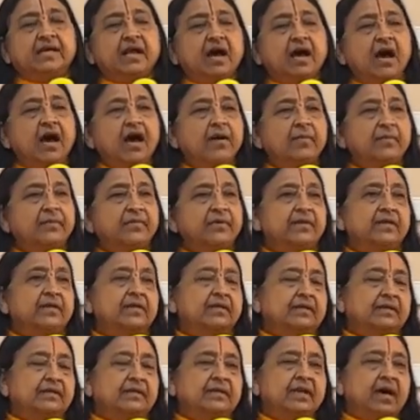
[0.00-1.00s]

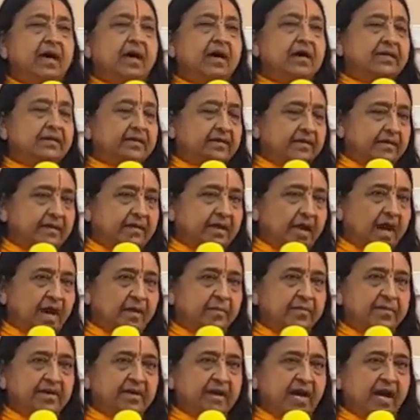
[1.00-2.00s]
Ram namate
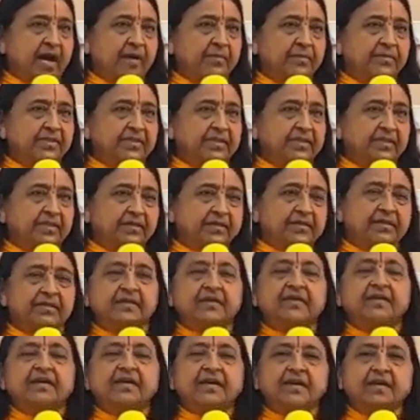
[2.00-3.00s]
naam
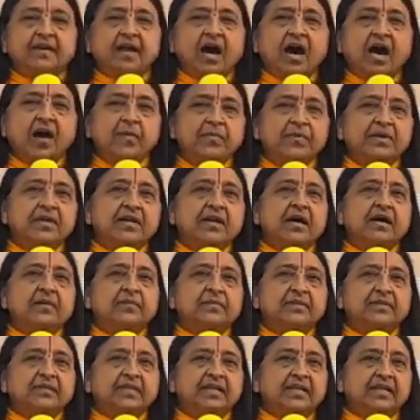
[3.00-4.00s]

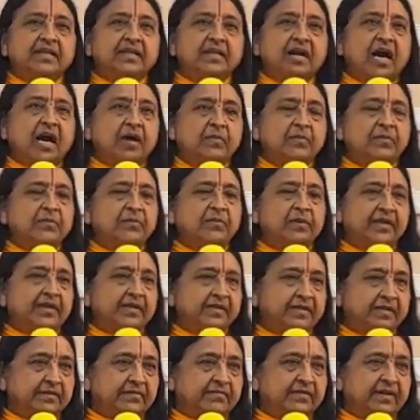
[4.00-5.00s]

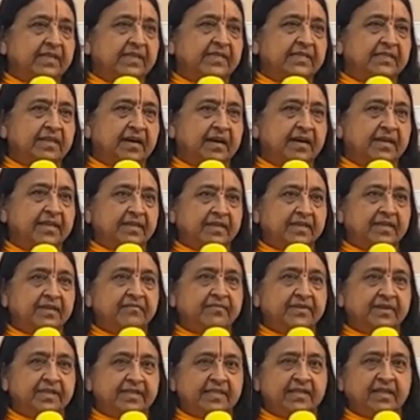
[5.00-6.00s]

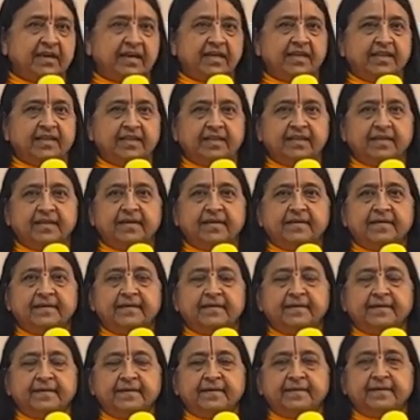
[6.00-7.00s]
varadayak vardani.
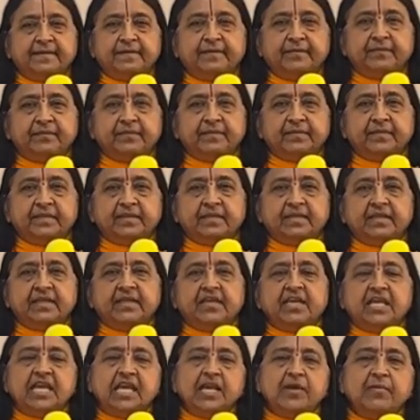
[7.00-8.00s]

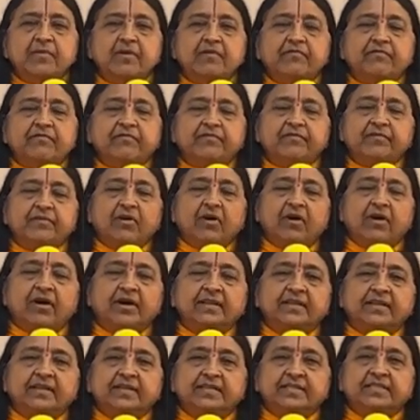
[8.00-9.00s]
The name of
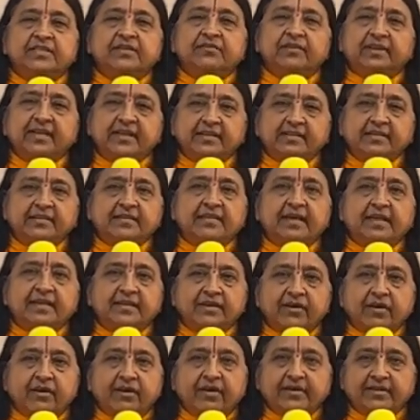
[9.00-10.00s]
God is greater
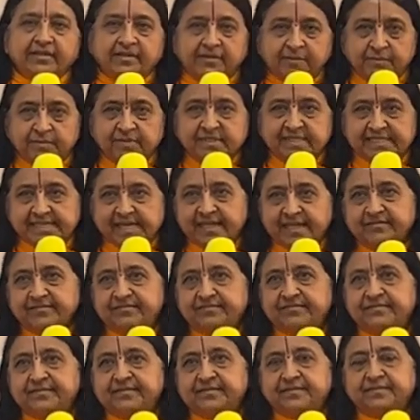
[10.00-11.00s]
than God himself.